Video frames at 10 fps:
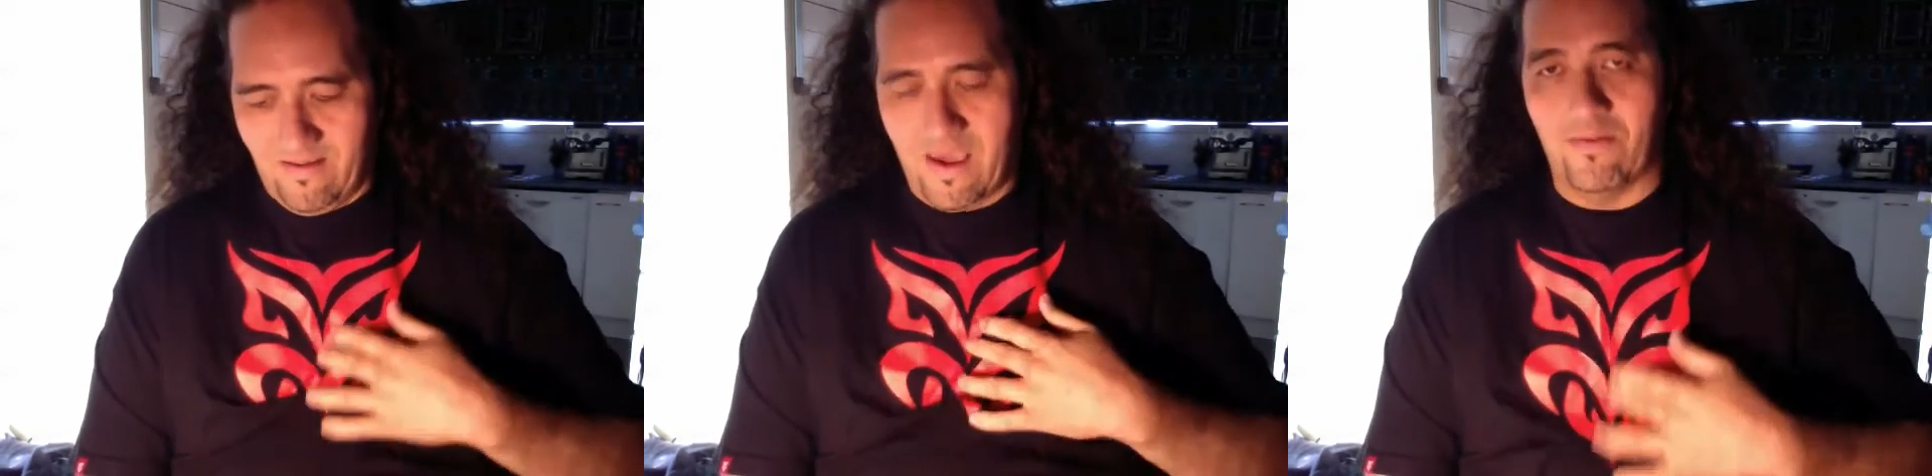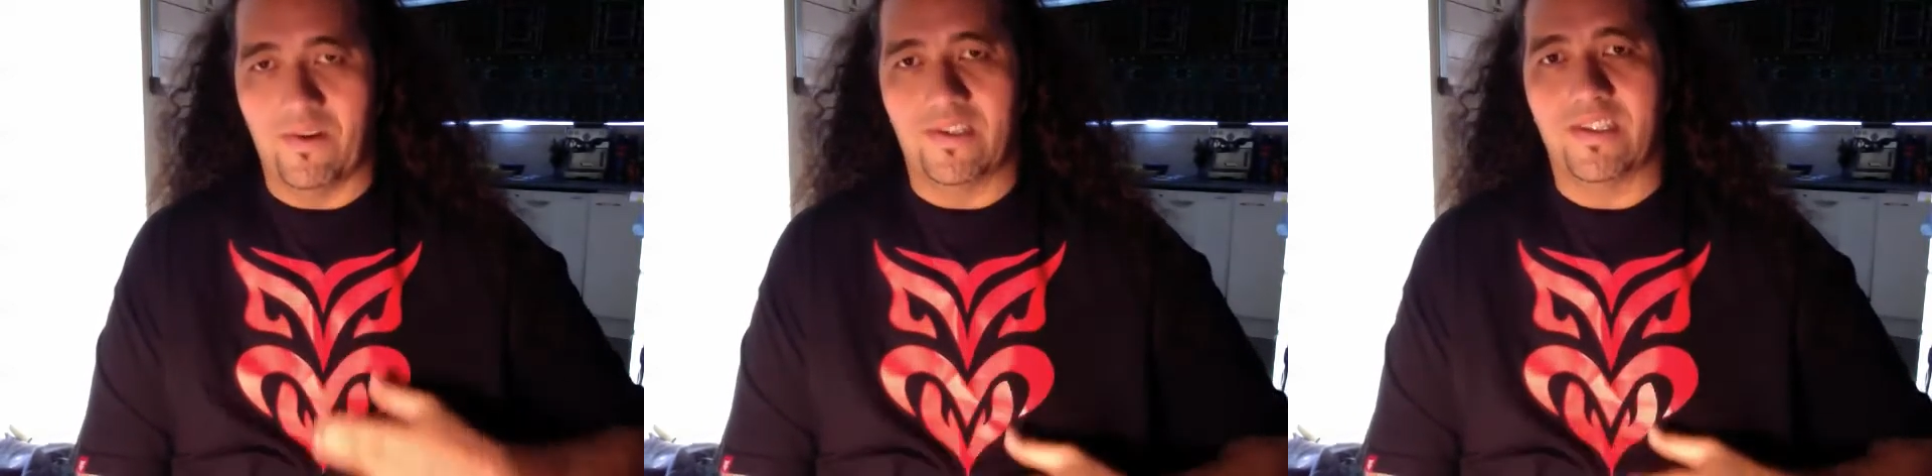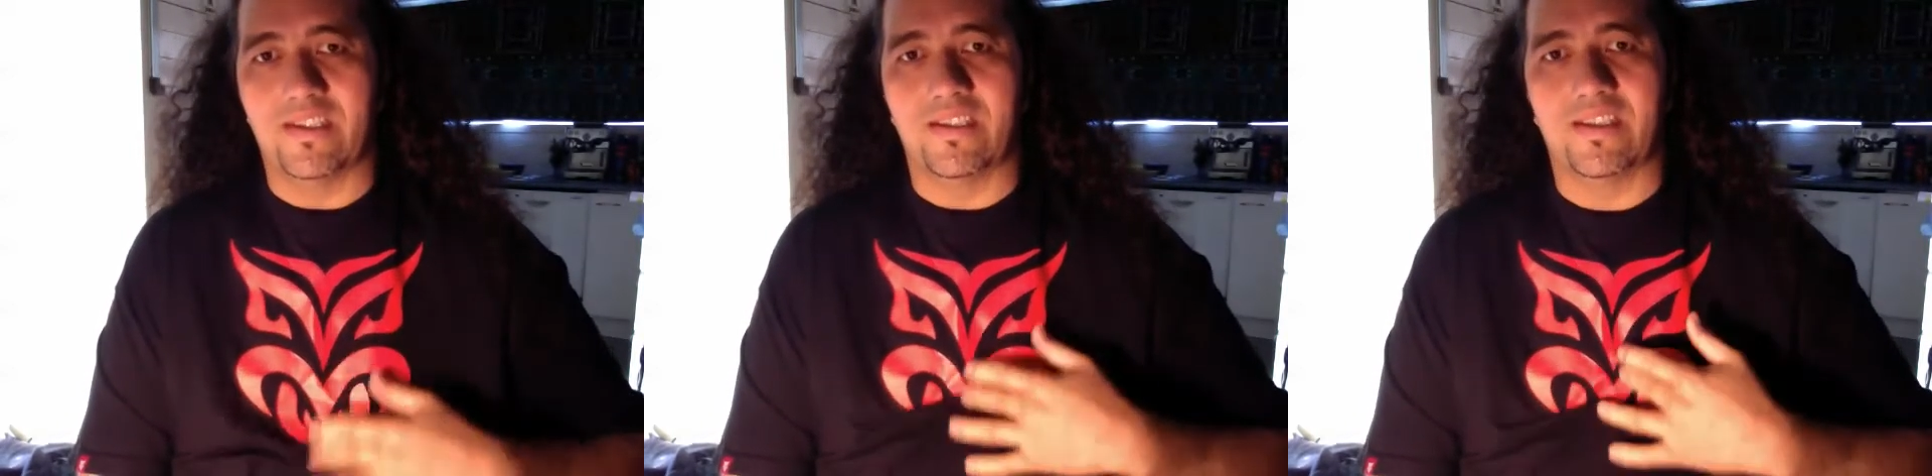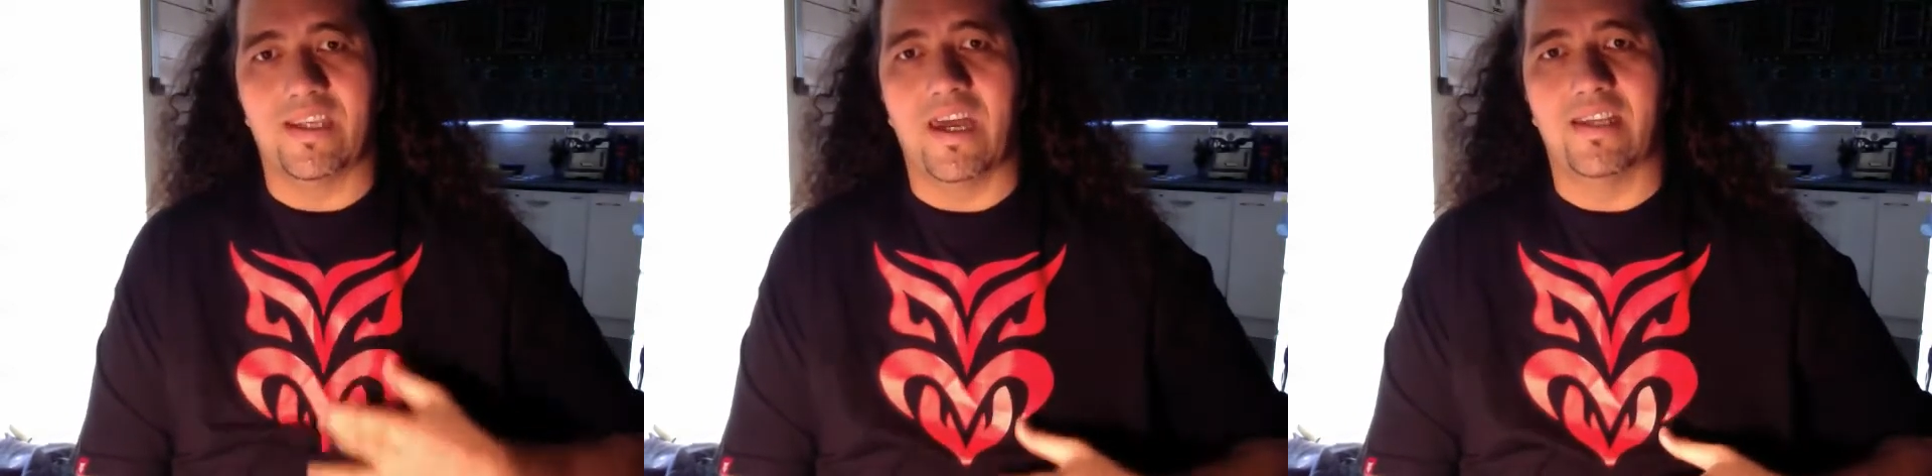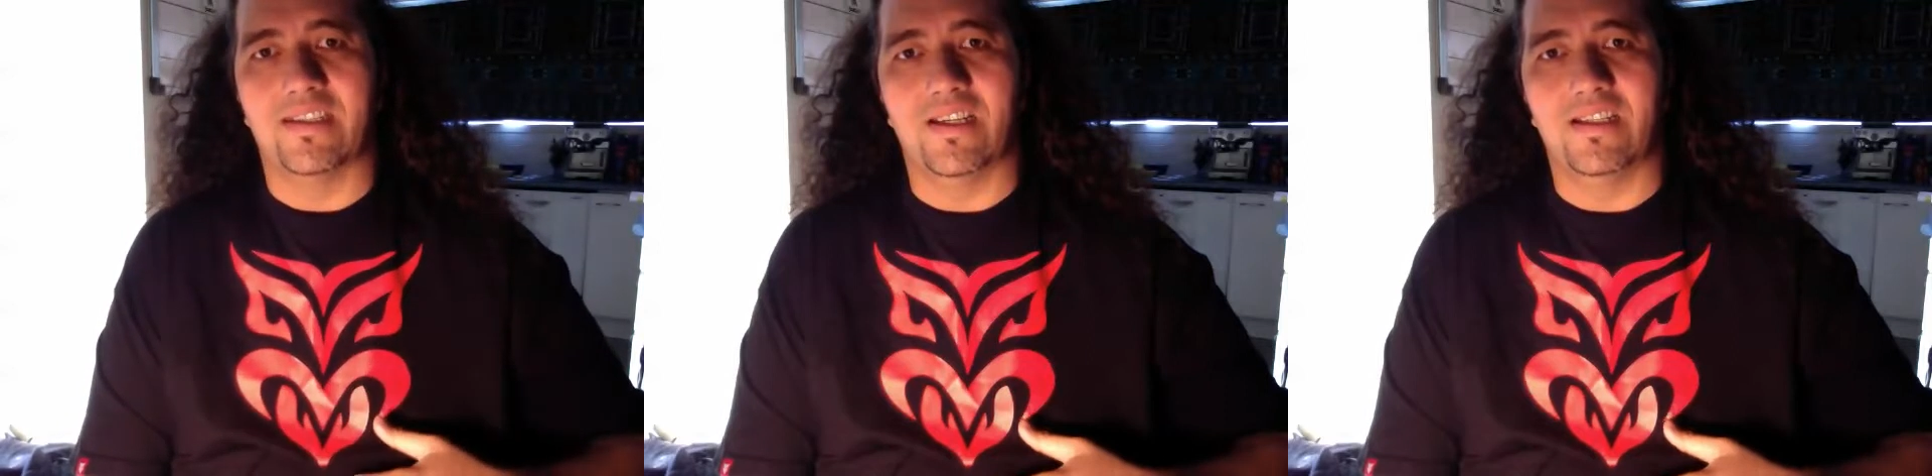how my
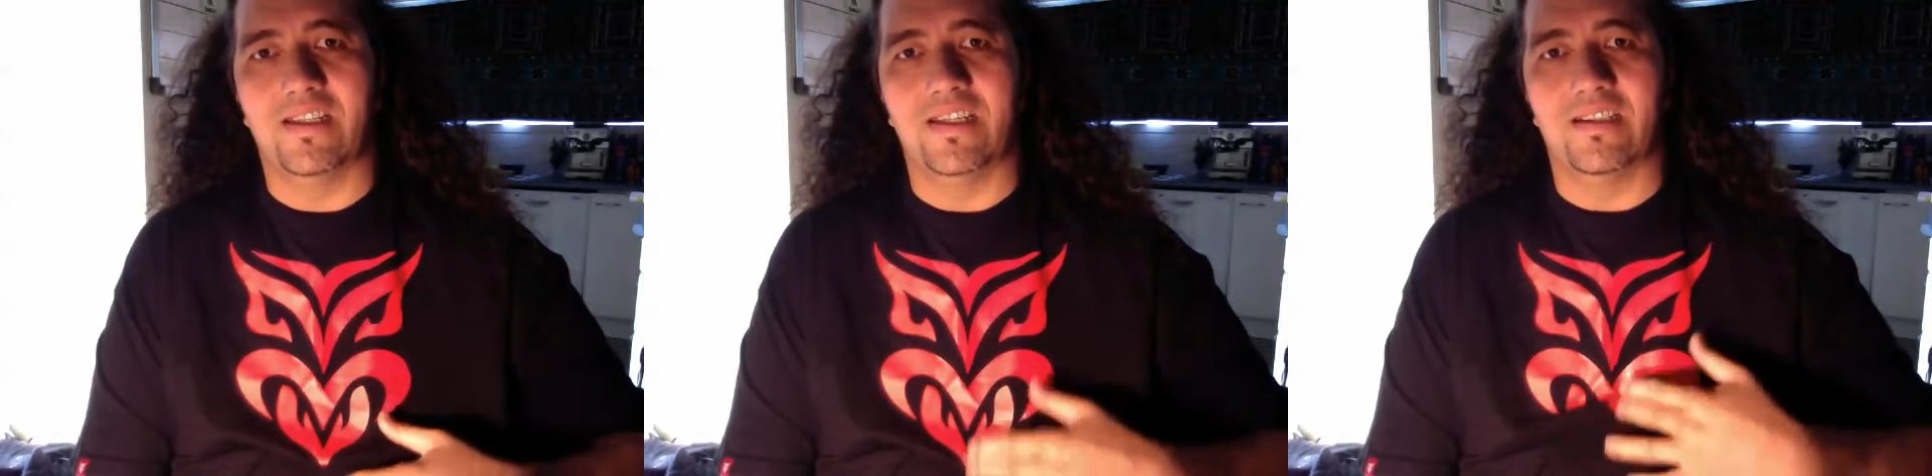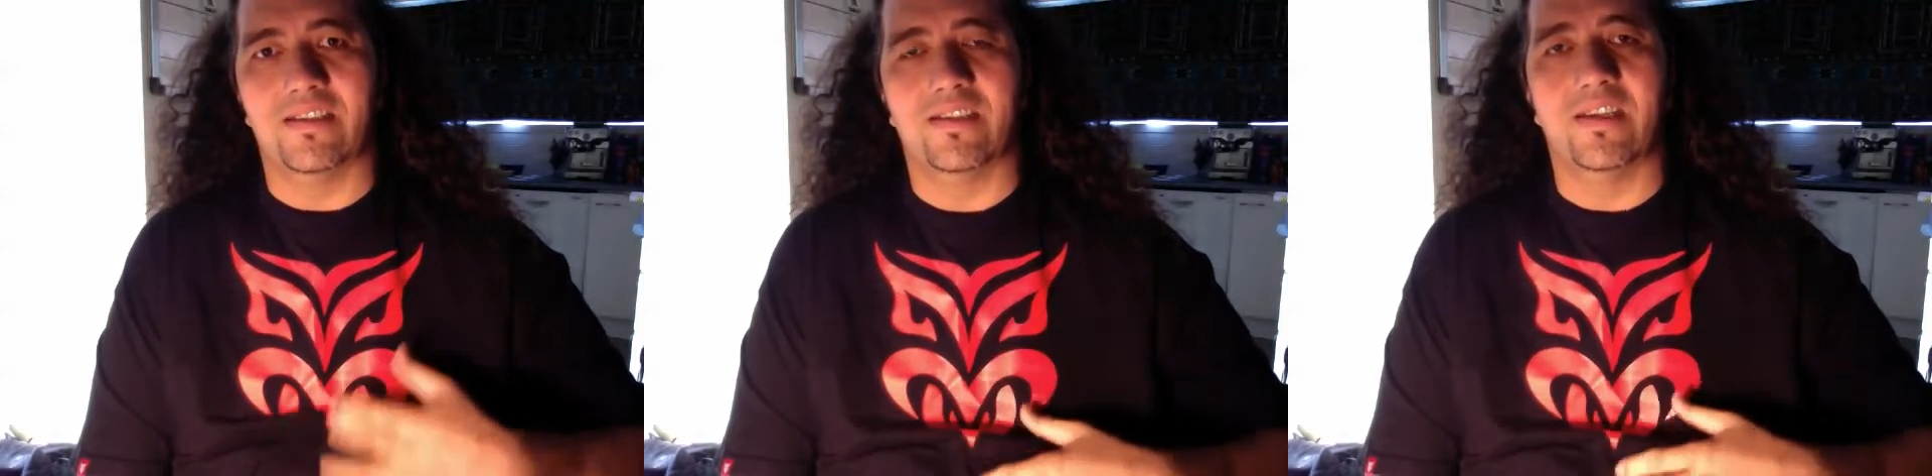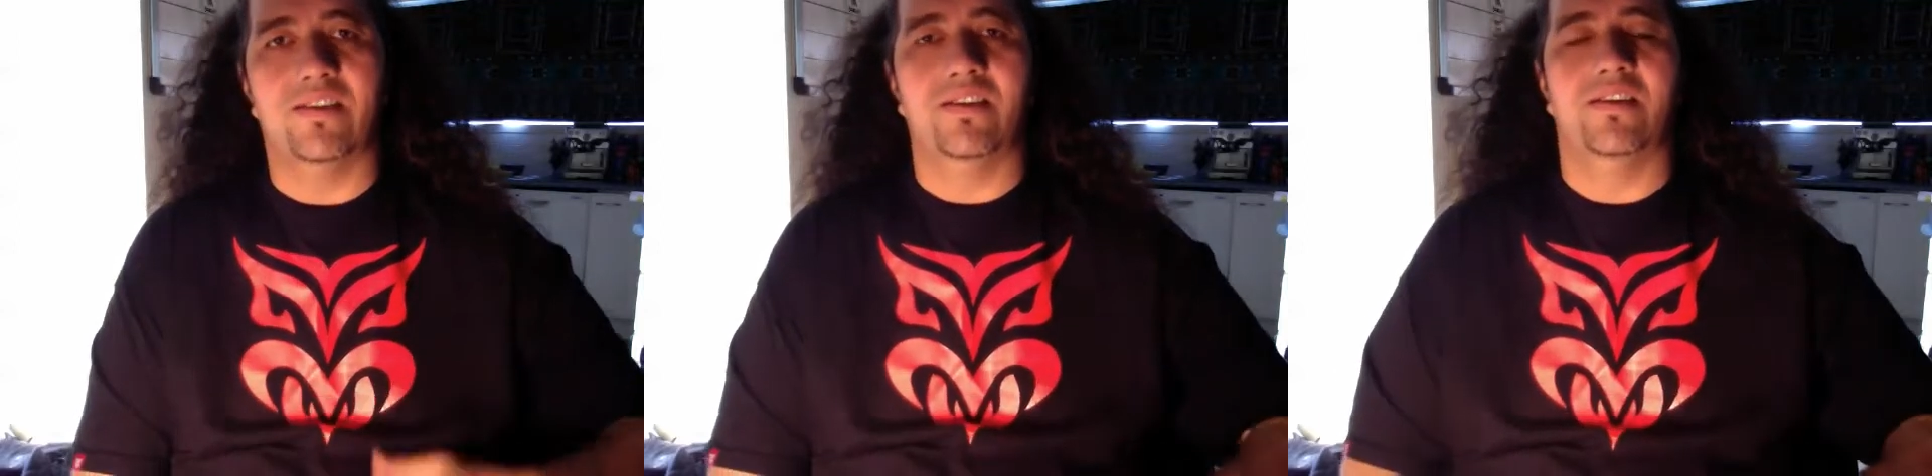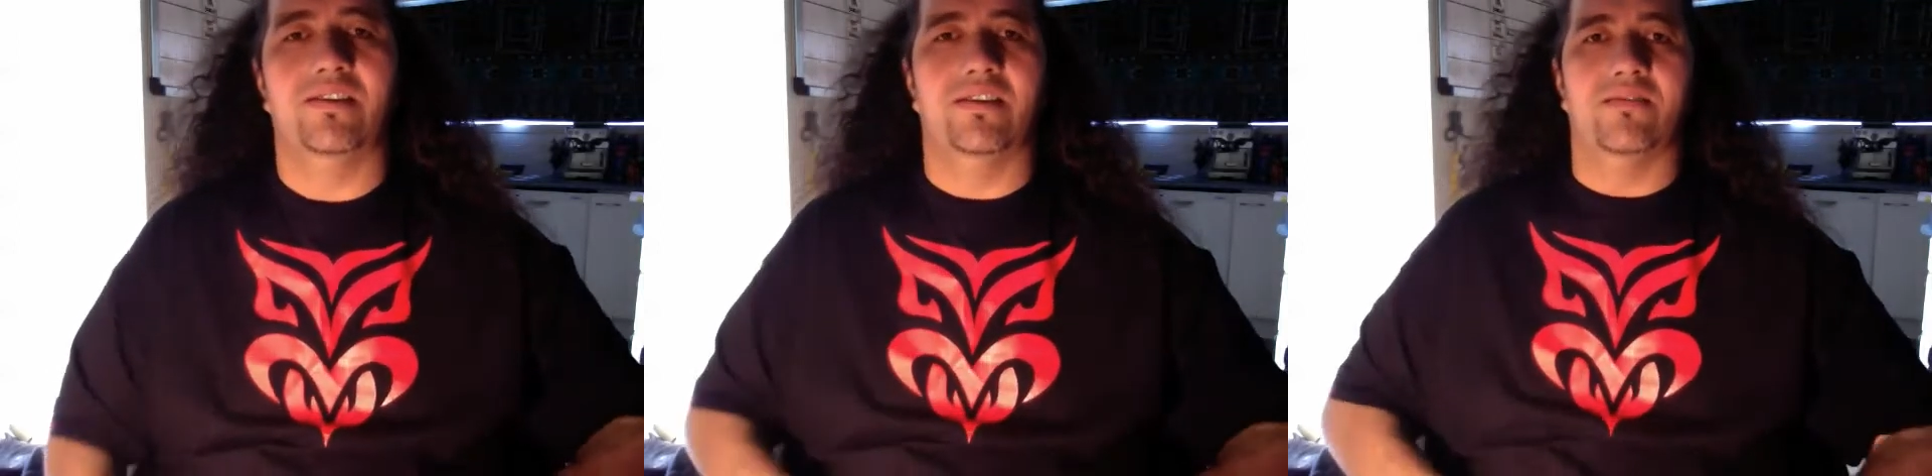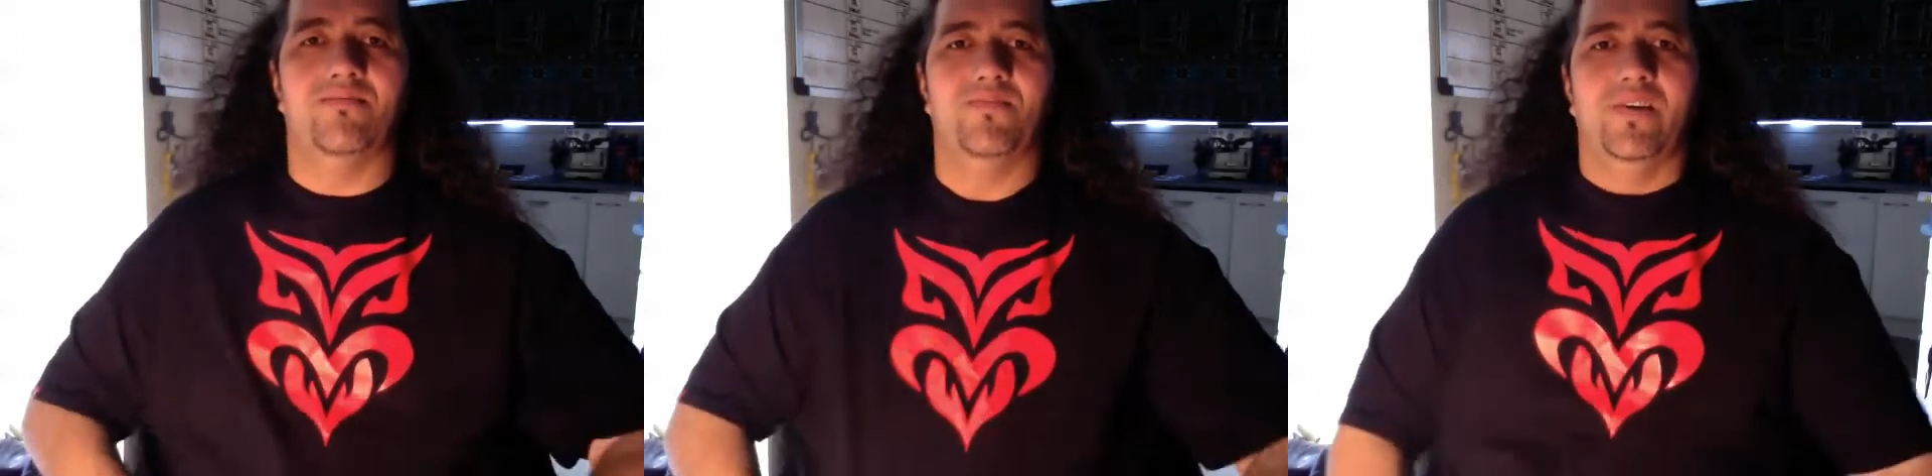scar's healing and stitches, and